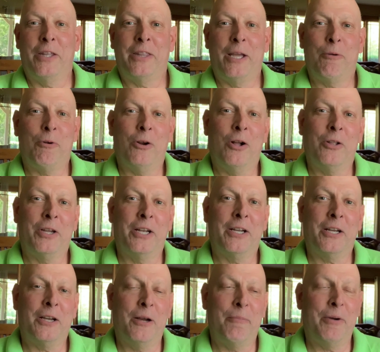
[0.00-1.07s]
they were all going to
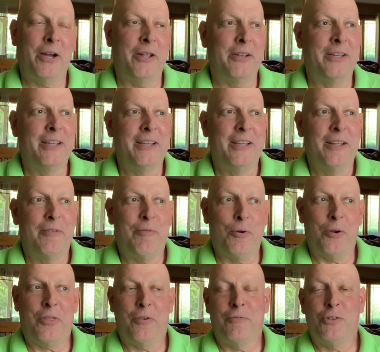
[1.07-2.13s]
come on
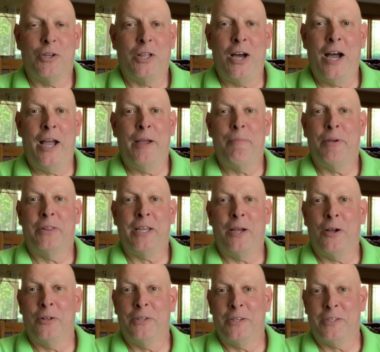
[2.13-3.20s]
4th of July, but they
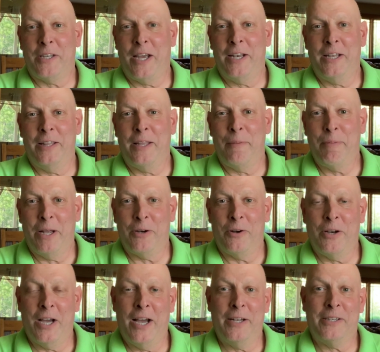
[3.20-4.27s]
all decided they better
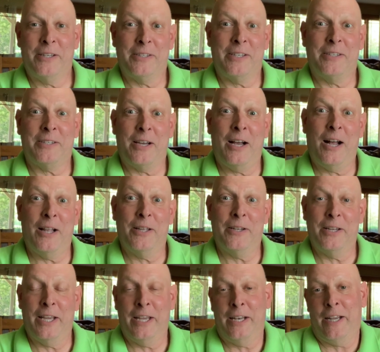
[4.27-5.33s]
not because it's a
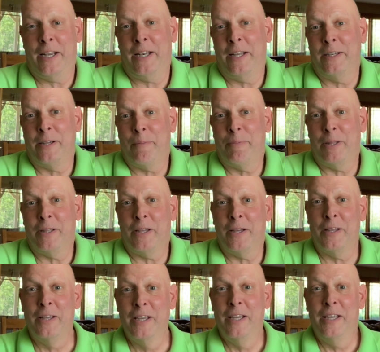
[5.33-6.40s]
holiday and I'd end up in
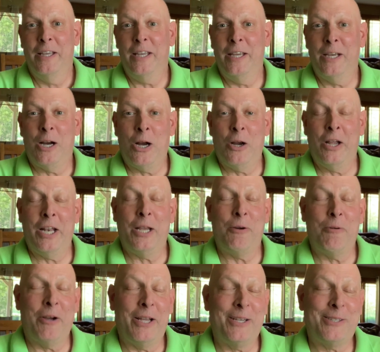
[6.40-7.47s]
the ER
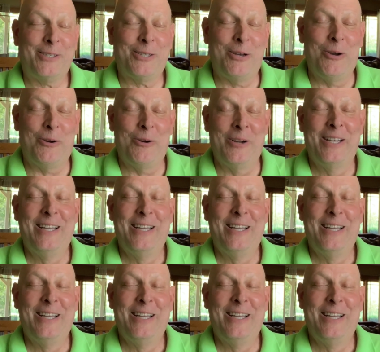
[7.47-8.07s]
anyway. So